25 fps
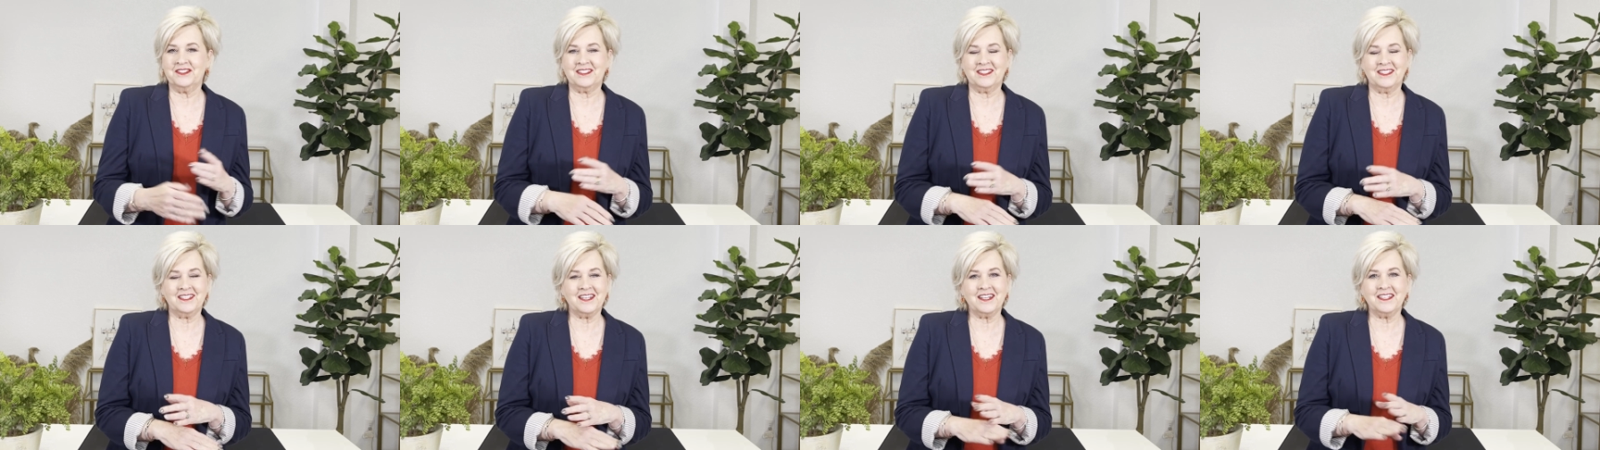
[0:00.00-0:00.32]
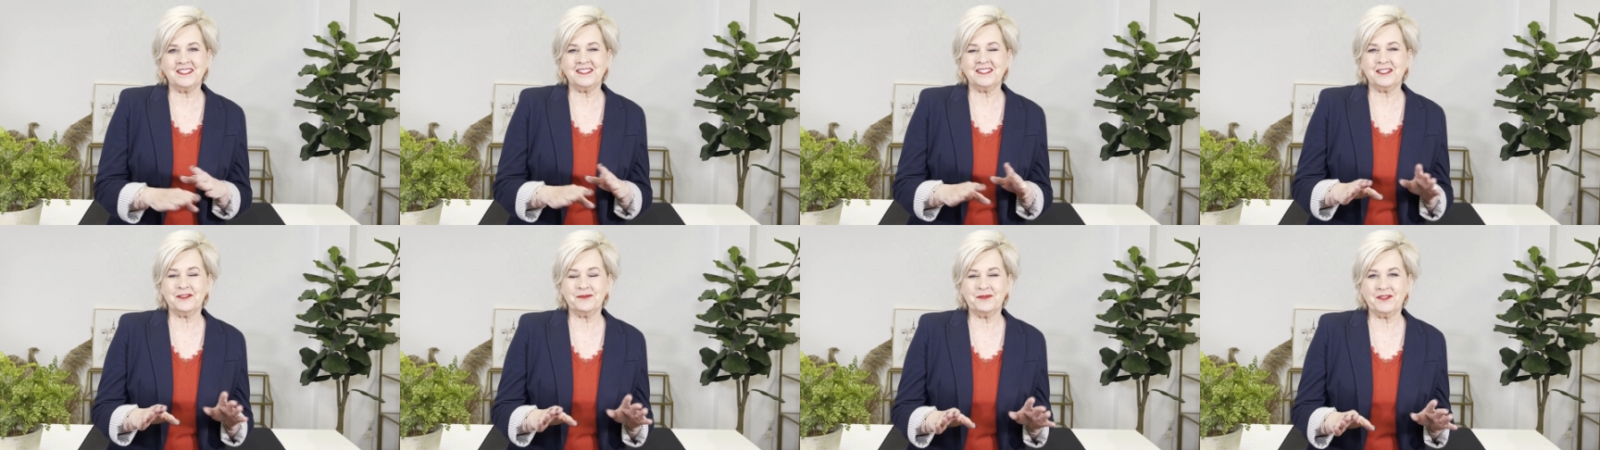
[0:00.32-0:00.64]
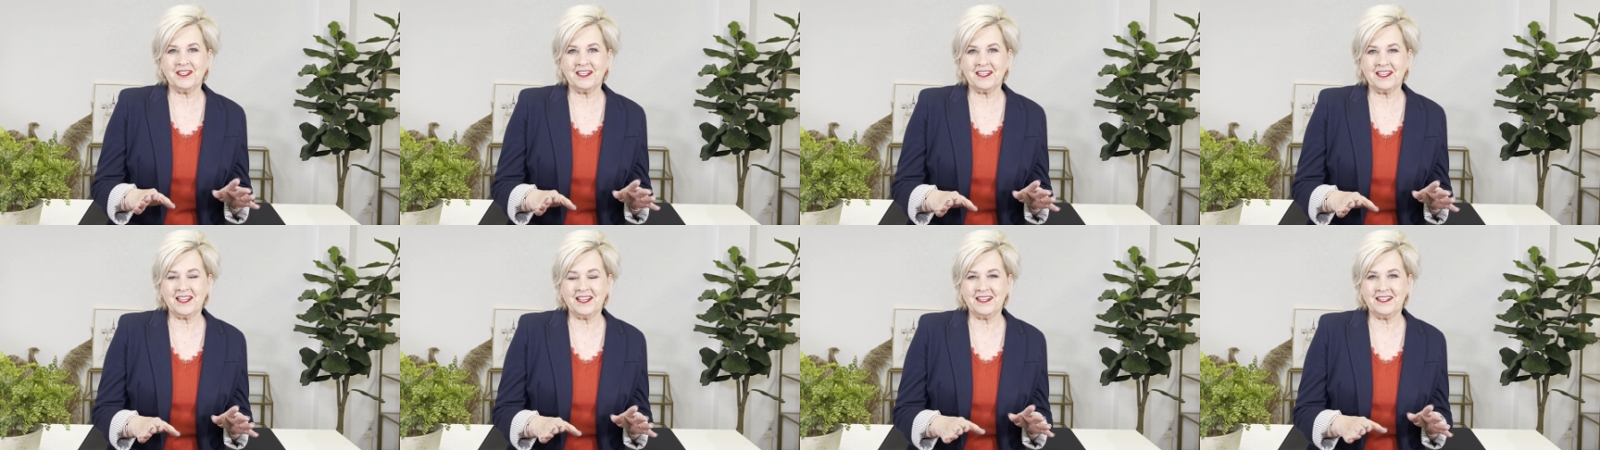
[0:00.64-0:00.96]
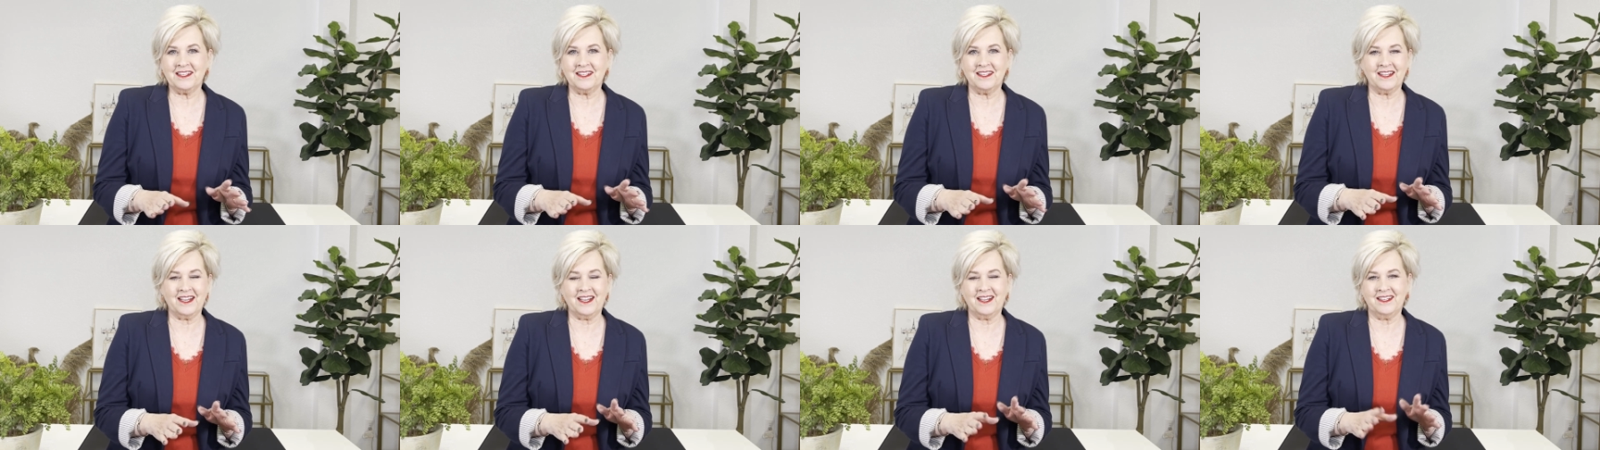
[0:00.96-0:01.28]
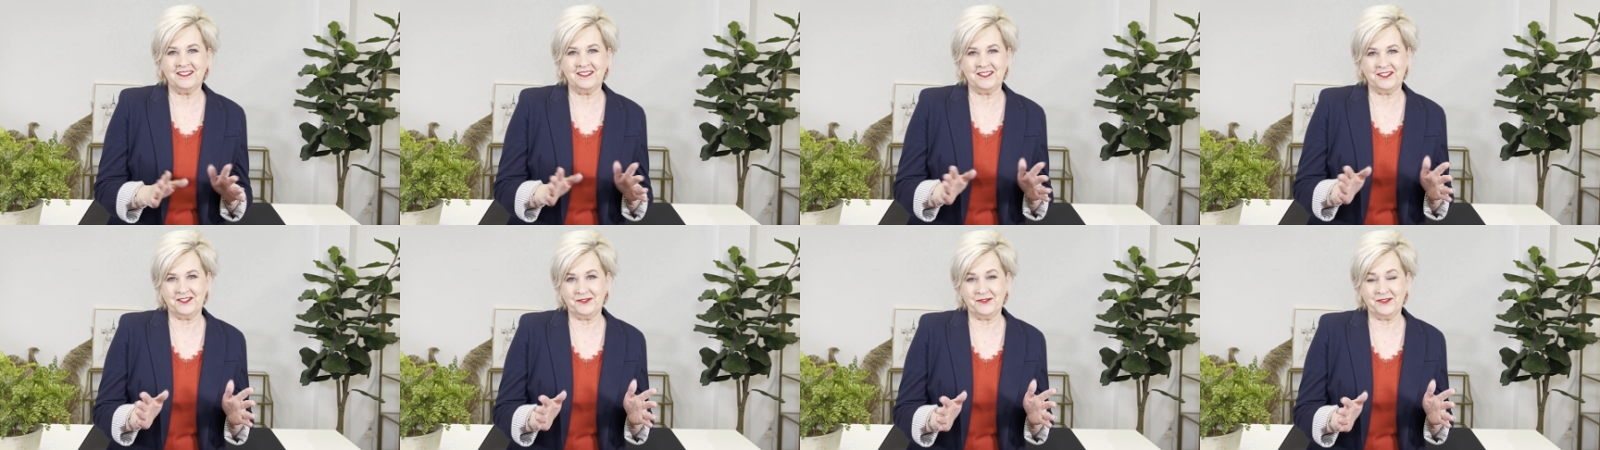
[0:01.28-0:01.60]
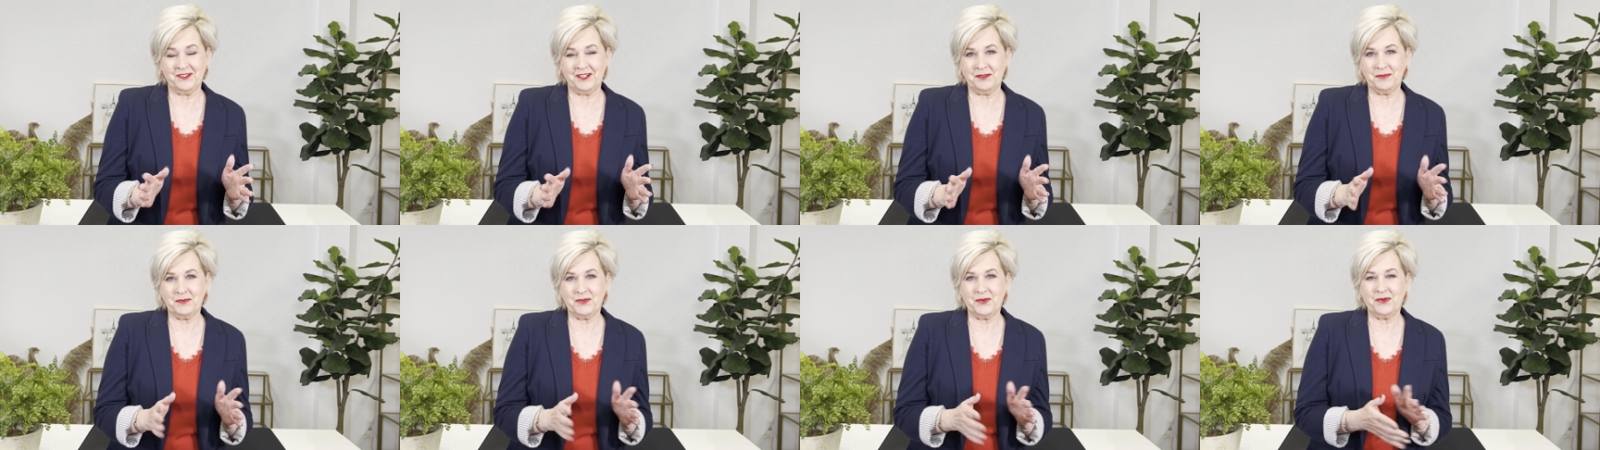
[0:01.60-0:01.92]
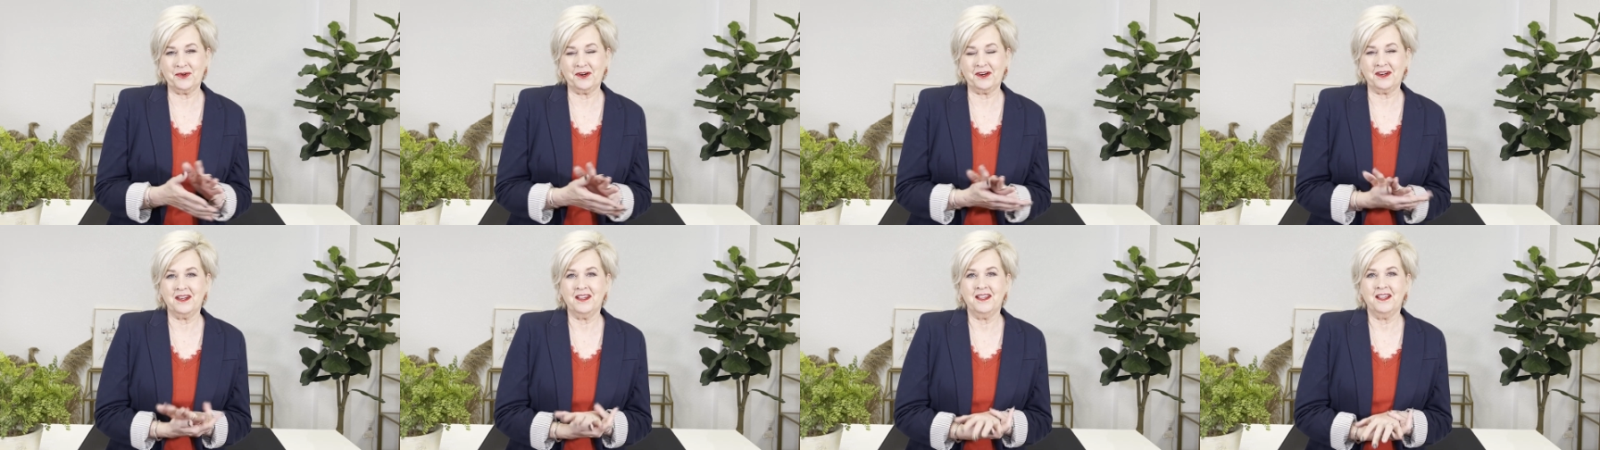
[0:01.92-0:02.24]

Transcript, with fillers: not something I, I do anymore.